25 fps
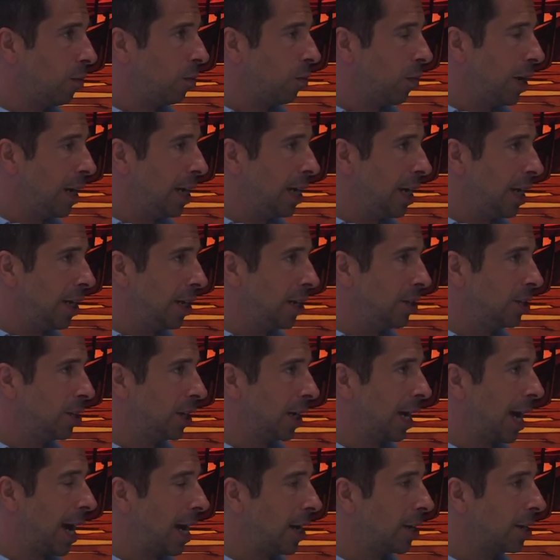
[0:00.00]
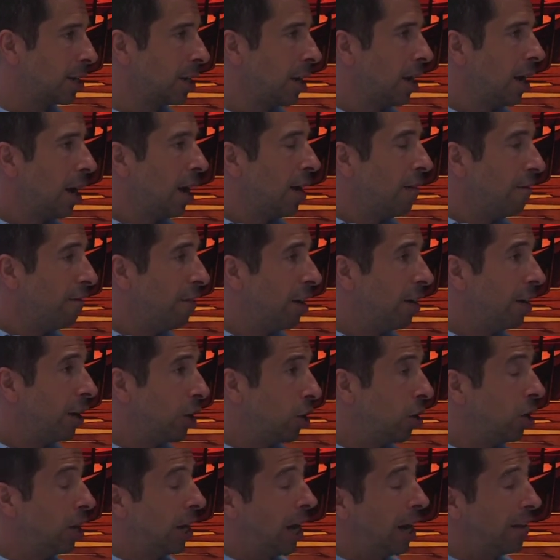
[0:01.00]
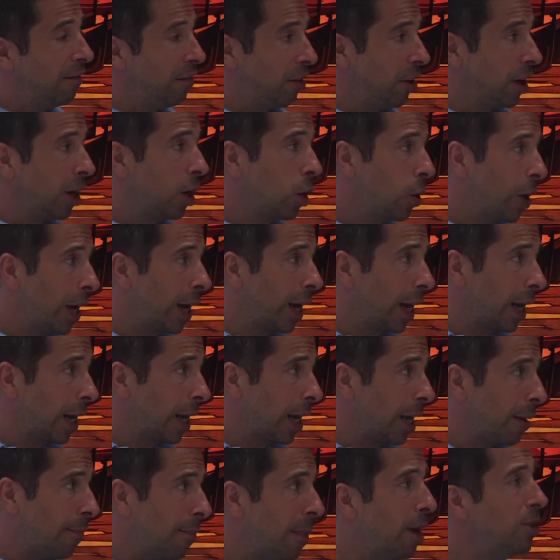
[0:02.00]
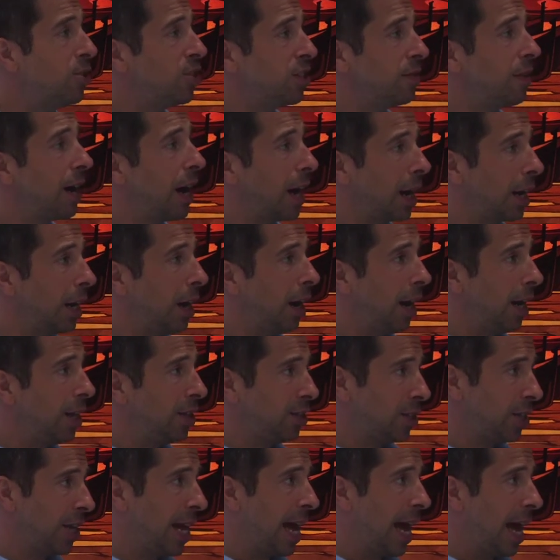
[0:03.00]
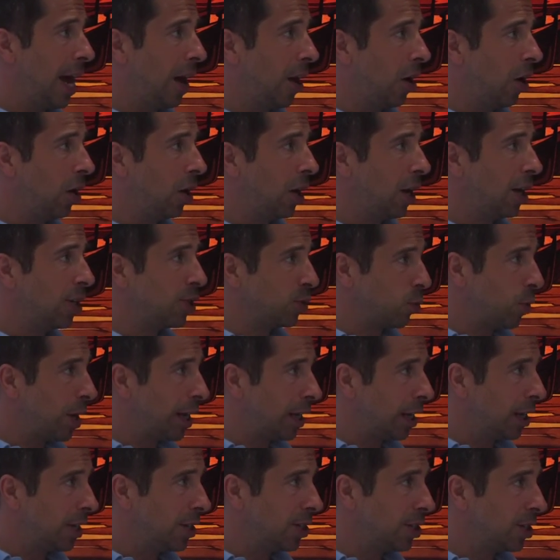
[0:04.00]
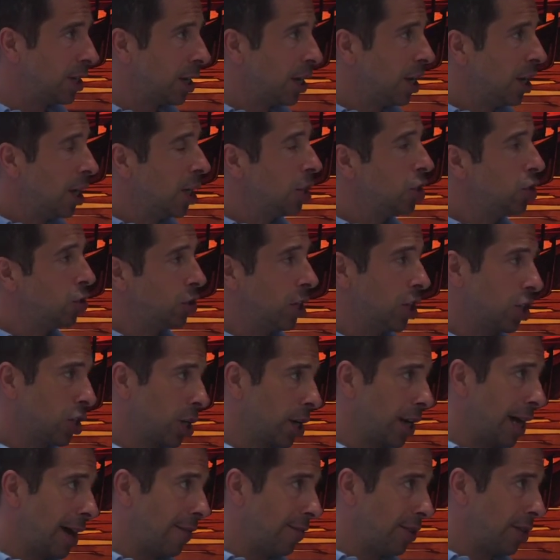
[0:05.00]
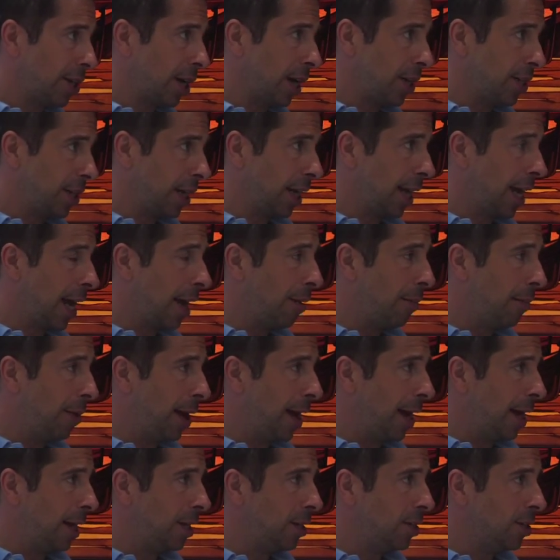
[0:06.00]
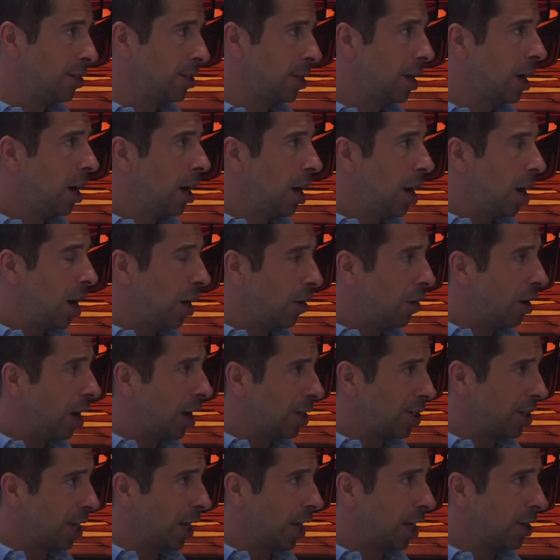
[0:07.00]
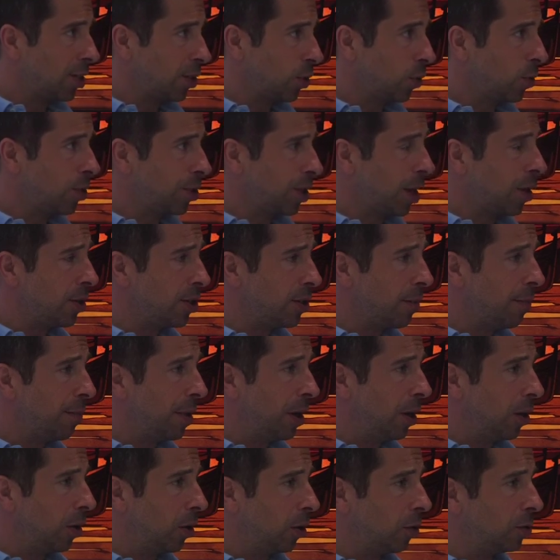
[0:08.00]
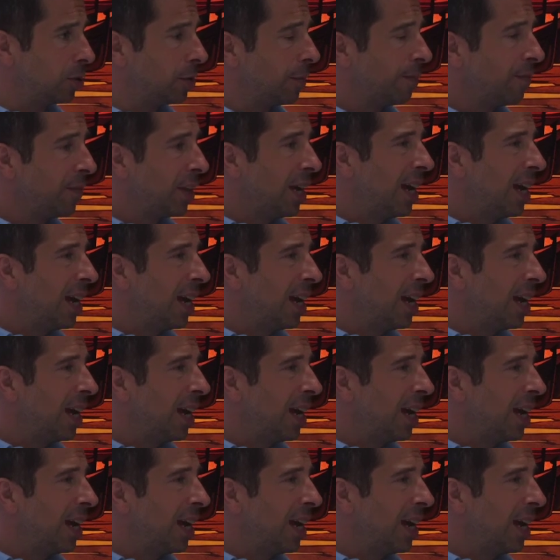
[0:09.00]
we needed to get very good at very quickly. And most of our clients now, as well as traditional advertising campaigns, are asking us also to build